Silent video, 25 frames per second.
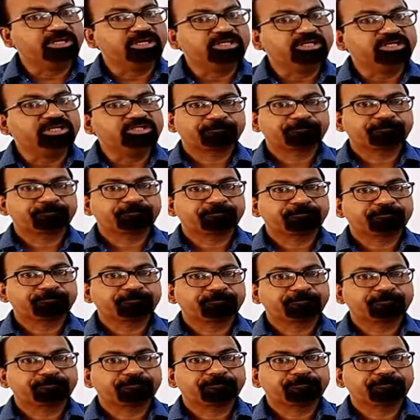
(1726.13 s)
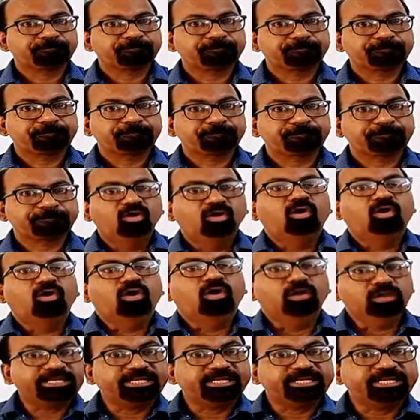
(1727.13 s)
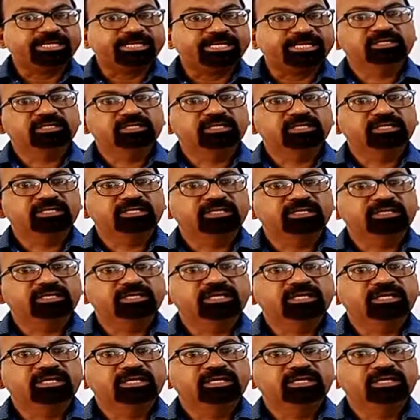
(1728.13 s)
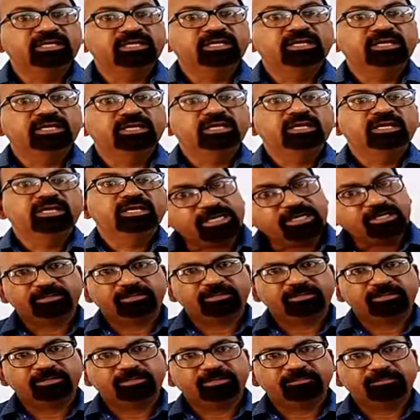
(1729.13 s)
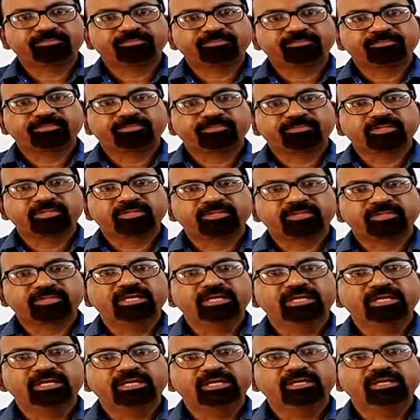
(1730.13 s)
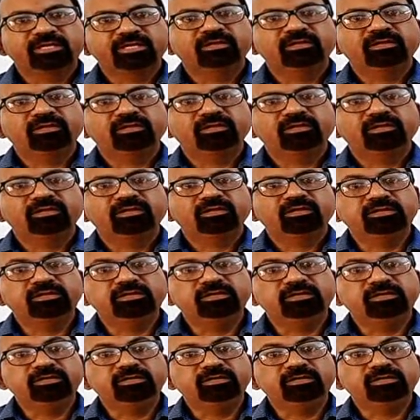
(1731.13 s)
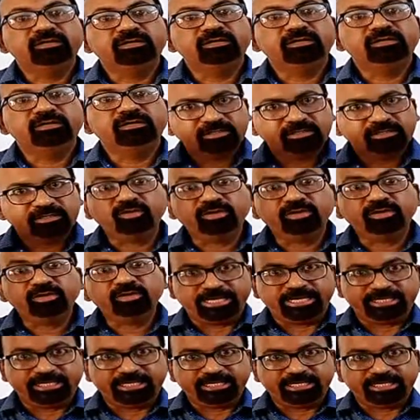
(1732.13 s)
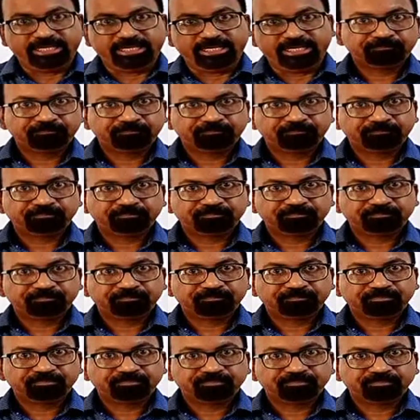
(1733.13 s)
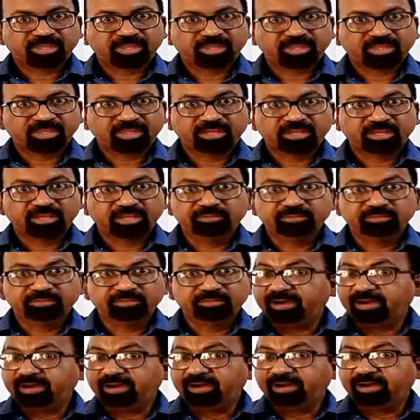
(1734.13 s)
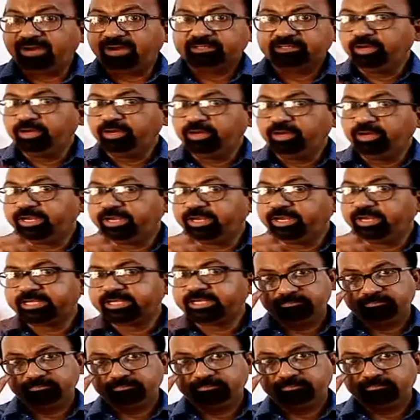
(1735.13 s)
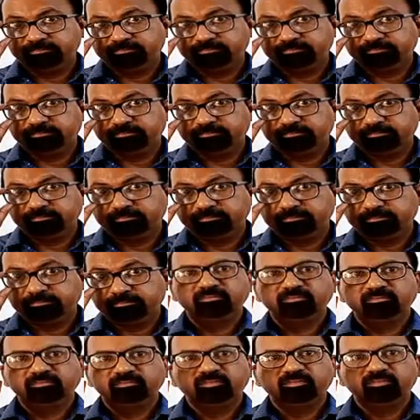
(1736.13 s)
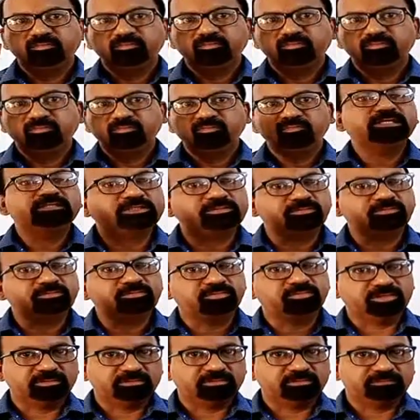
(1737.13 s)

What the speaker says: Although it is continuously done during the daytime, but we cannot see it. It is invisible.